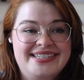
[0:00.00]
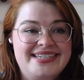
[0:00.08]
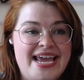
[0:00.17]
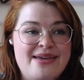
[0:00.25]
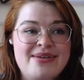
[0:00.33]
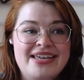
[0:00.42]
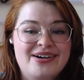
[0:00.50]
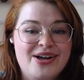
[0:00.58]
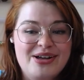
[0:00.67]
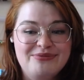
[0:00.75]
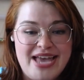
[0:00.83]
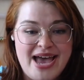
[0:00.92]
Daemon and
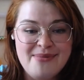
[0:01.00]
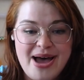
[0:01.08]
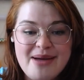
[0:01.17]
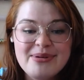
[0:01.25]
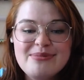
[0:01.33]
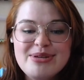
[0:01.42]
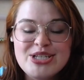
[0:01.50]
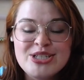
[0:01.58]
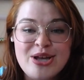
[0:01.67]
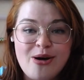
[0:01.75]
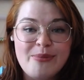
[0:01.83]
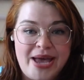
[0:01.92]
all of them, I'm gonna be
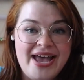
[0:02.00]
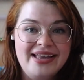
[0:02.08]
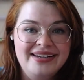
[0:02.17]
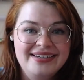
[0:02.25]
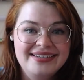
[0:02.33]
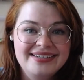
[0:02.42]
so mad.